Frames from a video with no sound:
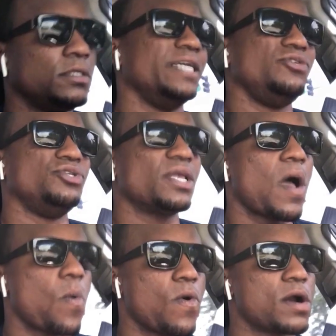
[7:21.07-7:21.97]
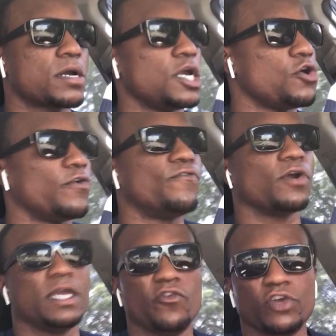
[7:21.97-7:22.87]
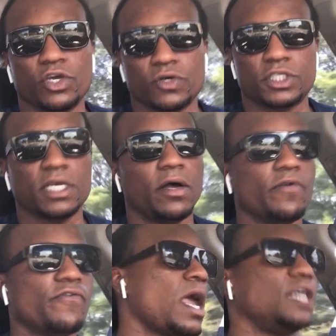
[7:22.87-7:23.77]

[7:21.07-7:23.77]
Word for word: as you start working on forgiving yourself,